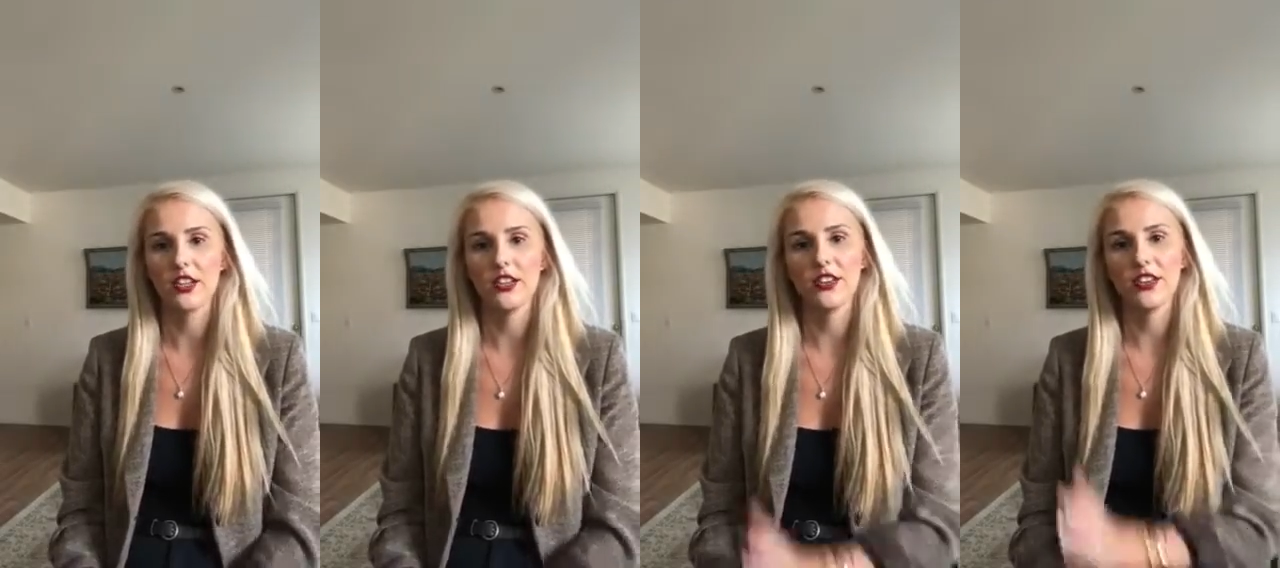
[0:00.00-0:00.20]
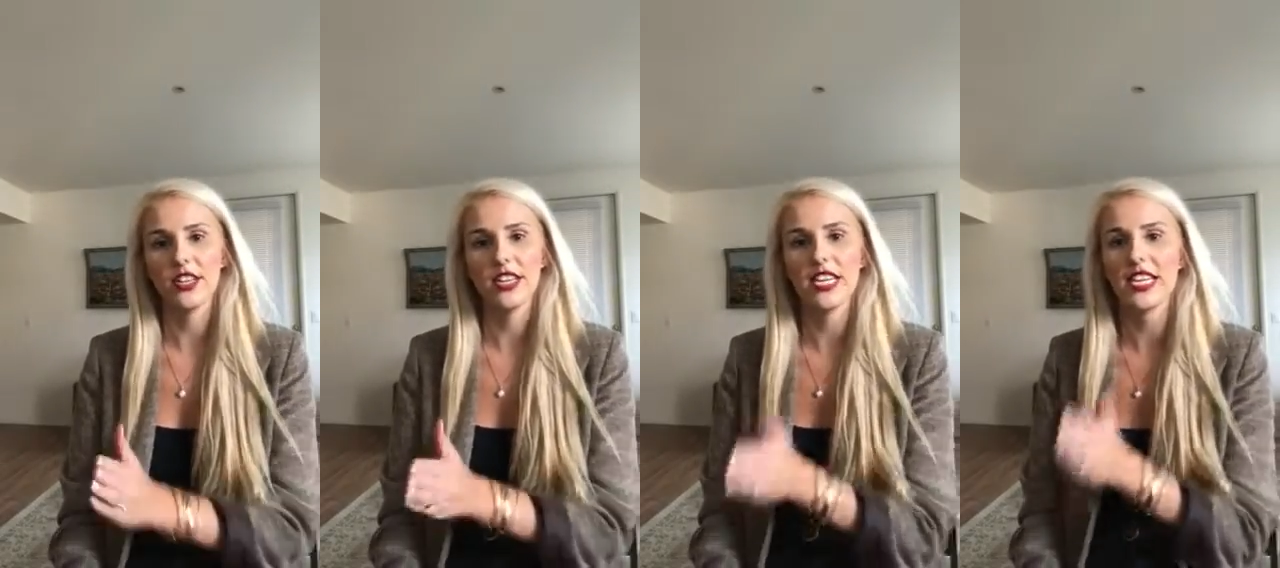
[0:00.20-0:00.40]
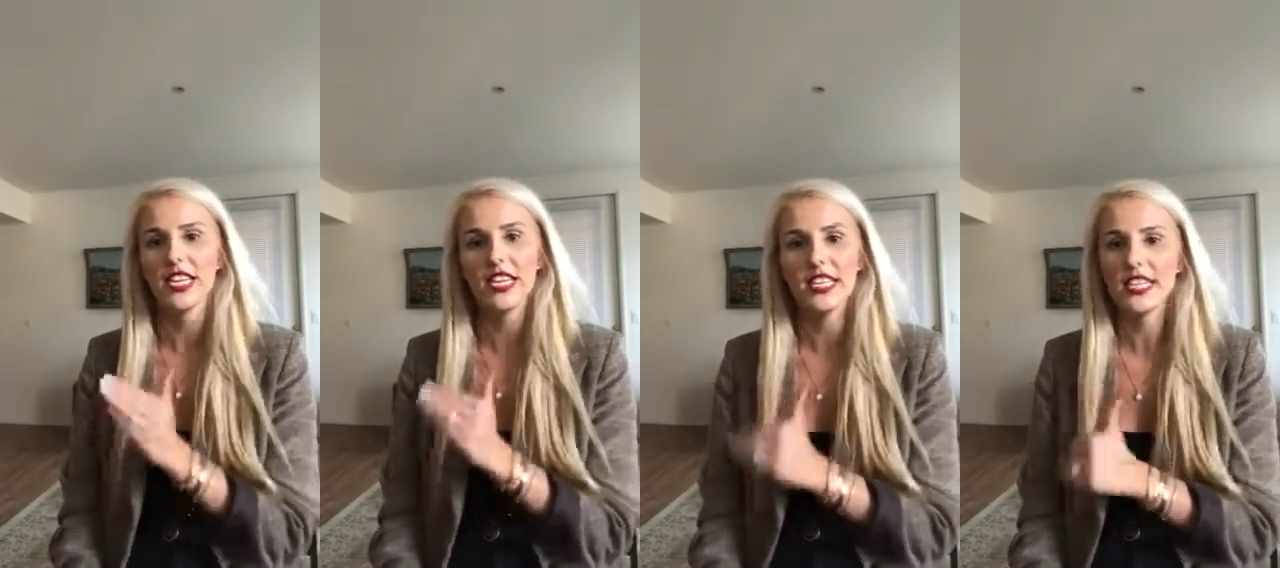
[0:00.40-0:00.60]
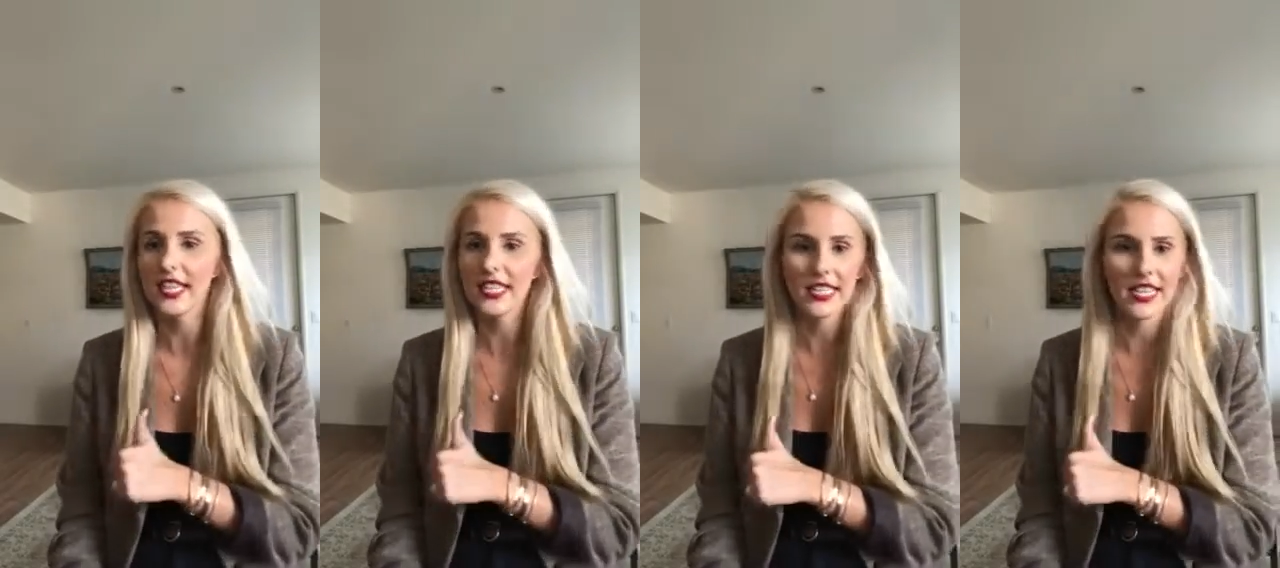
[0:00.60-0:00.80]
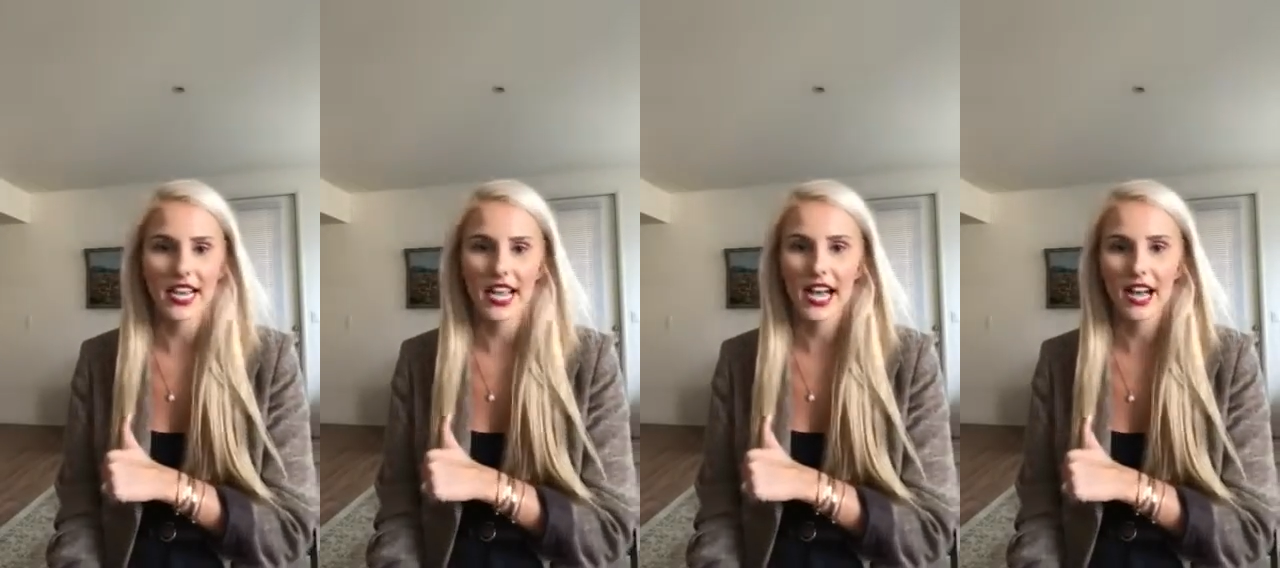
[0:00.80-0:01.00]
your need
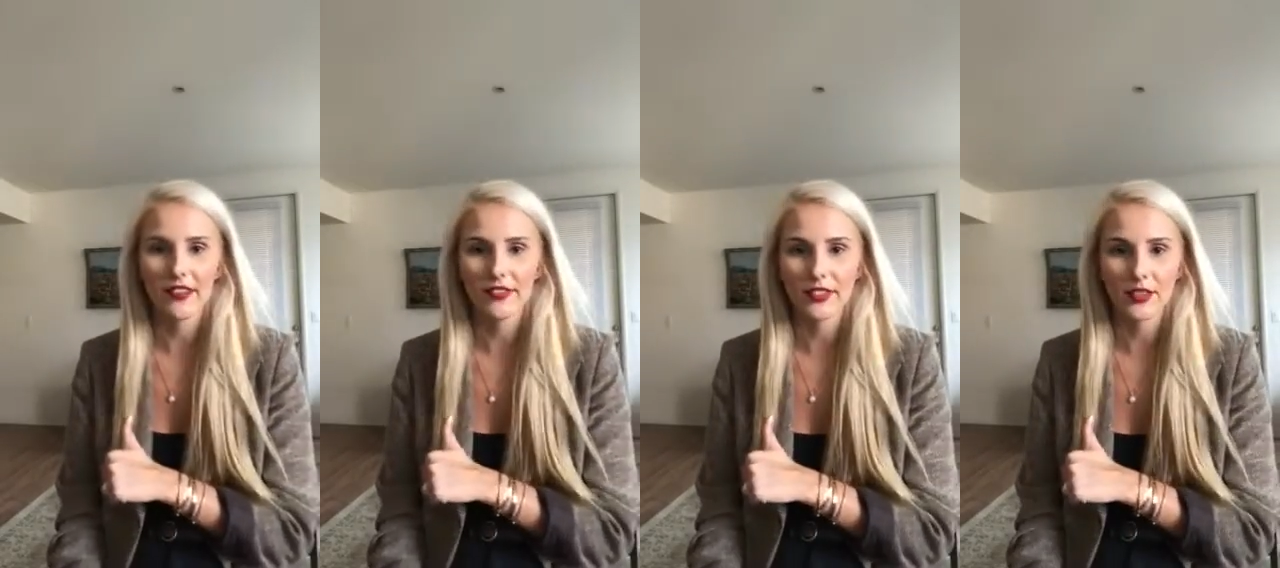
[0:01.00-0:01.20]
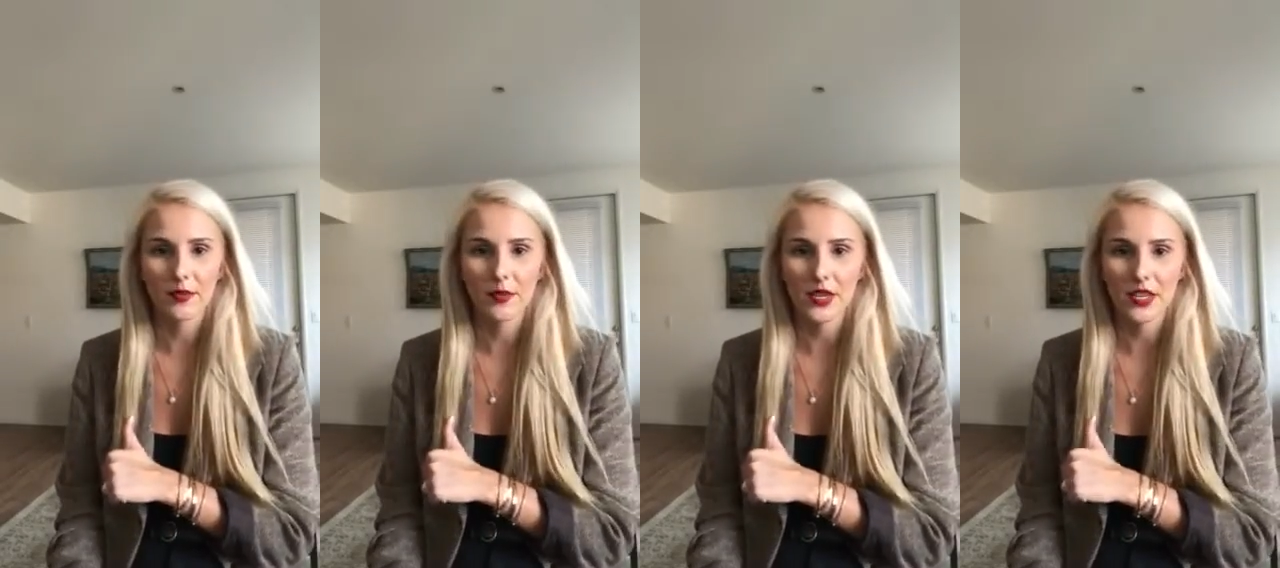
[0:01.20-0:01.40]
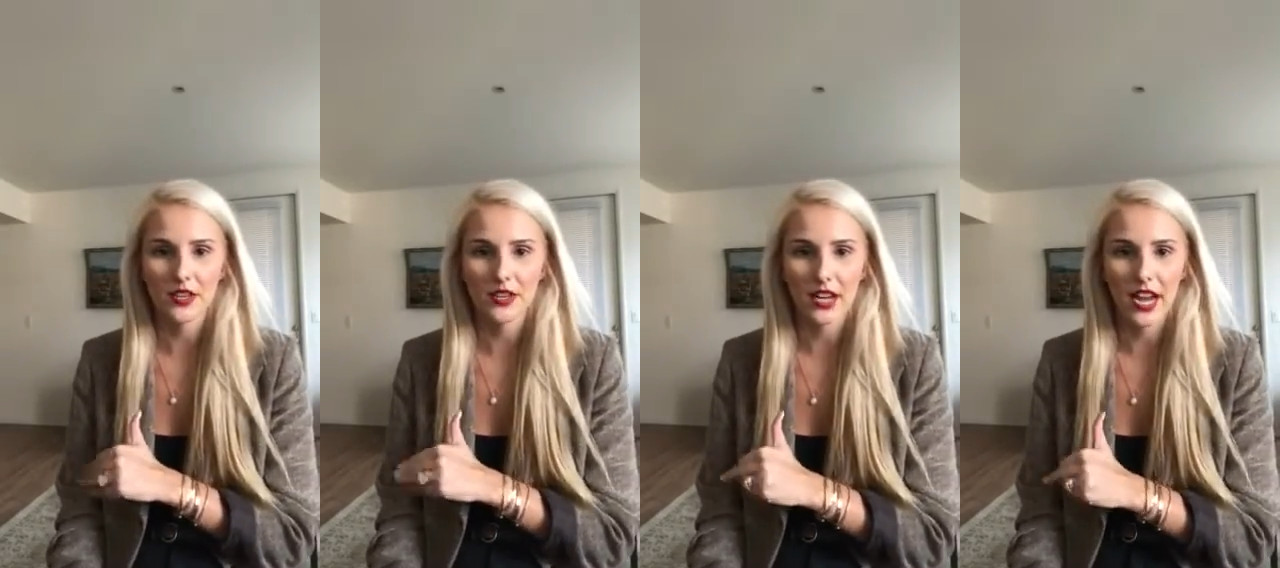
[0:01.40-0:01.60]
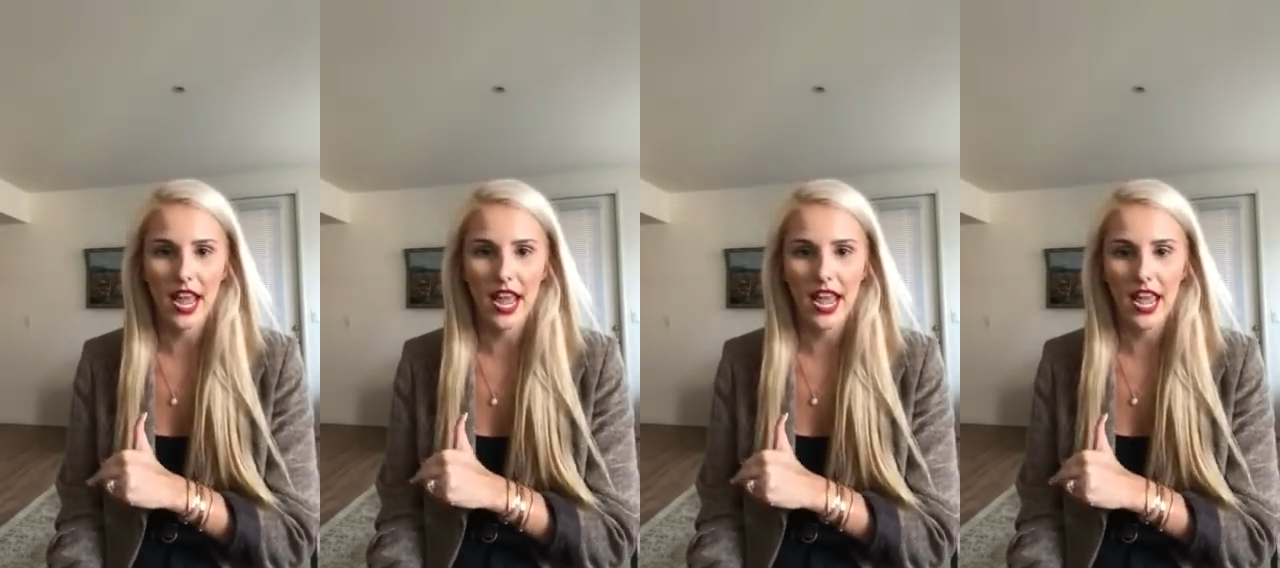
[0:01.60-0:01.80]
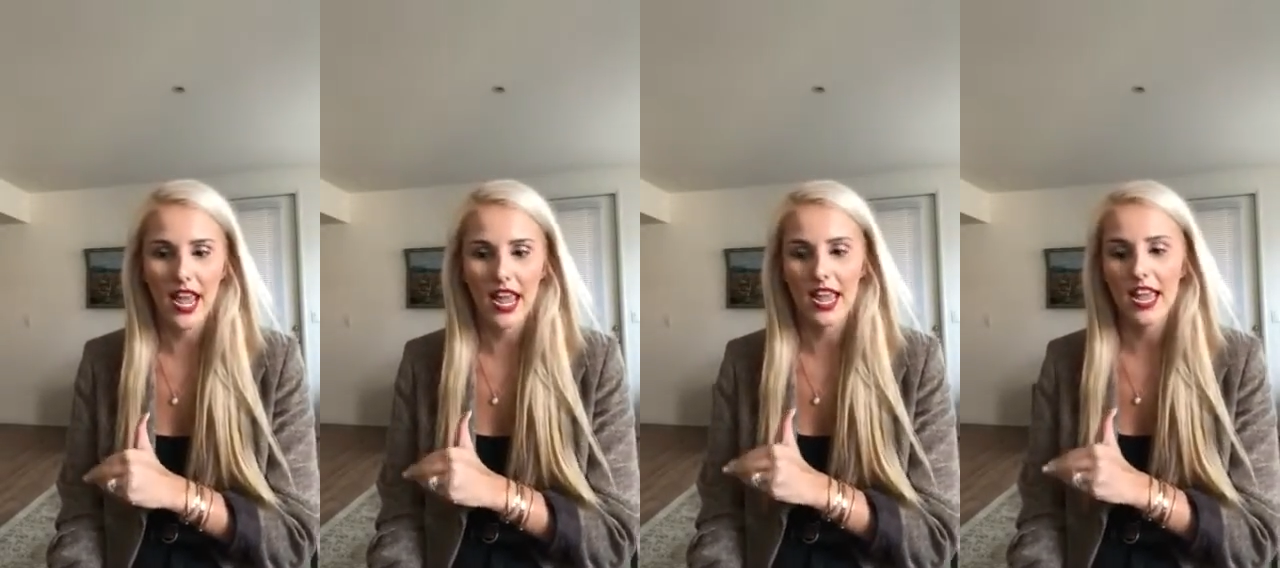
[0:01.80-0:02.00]
doesn't have to be your
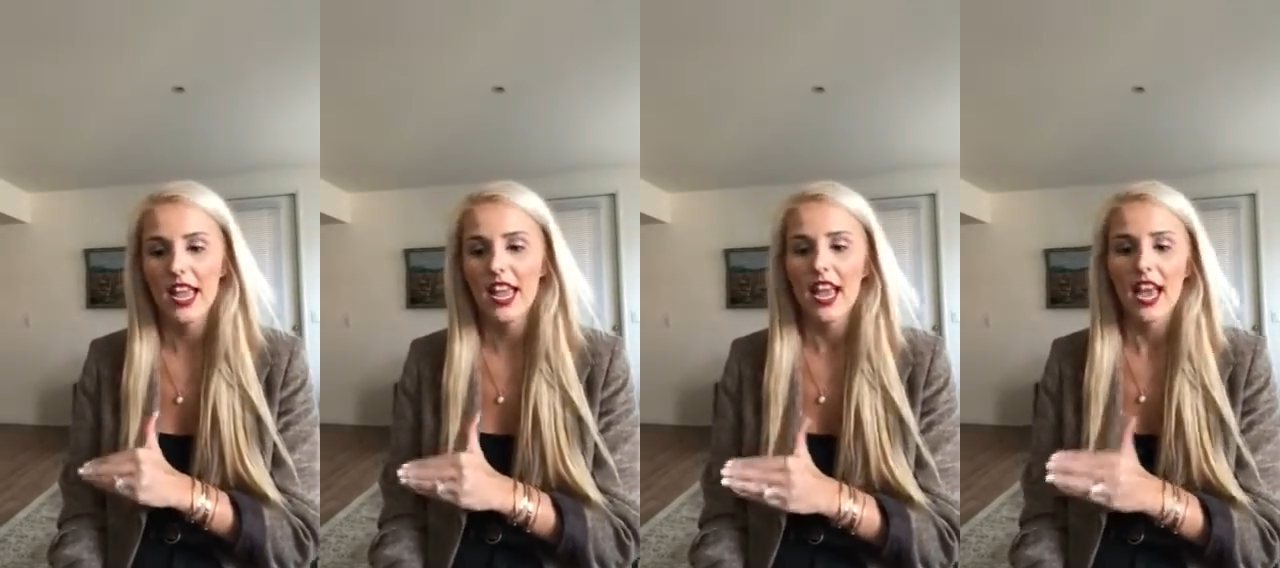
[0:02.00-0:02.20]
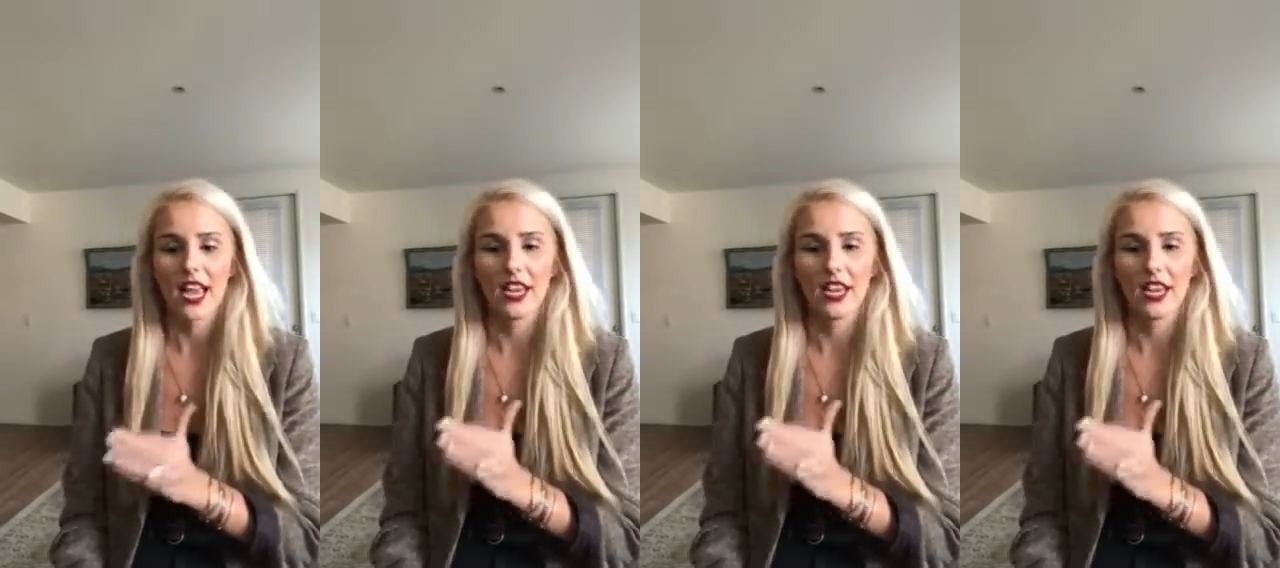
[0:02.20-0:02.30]
A